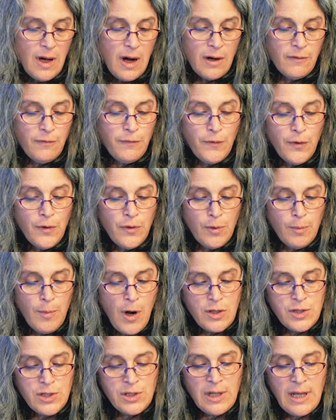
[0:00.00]
are further
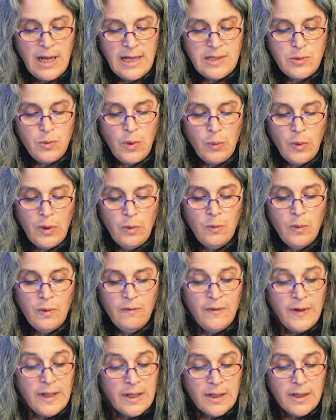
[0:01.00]
marginalized when we
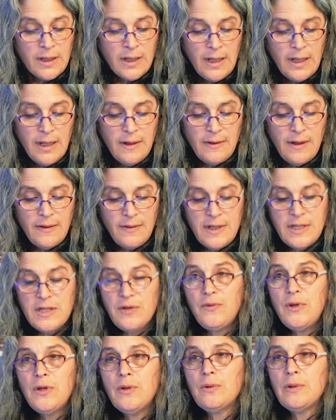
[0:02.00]
reveal that this
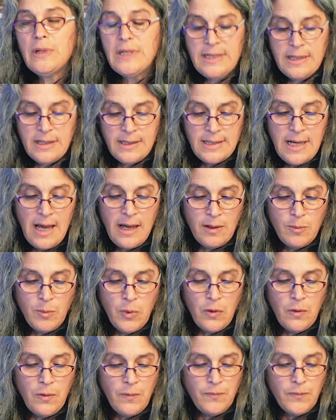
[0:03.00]
view is
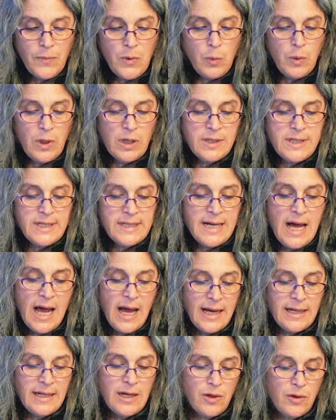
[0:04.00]
untenable. We are
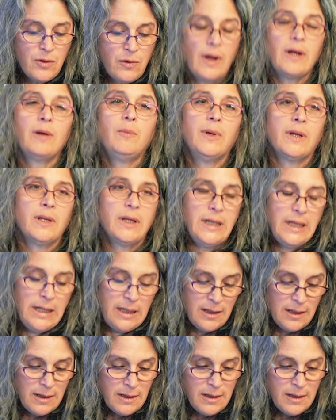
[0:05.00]
denied credibility.